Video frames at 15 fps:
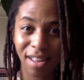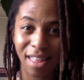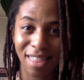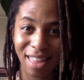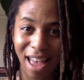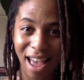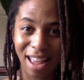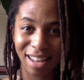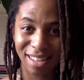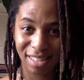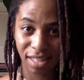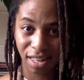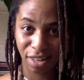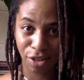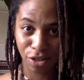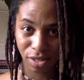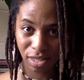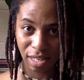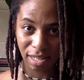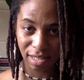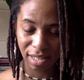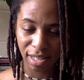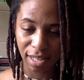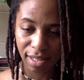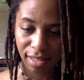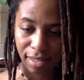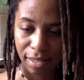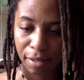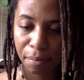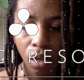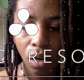that is clairsentience.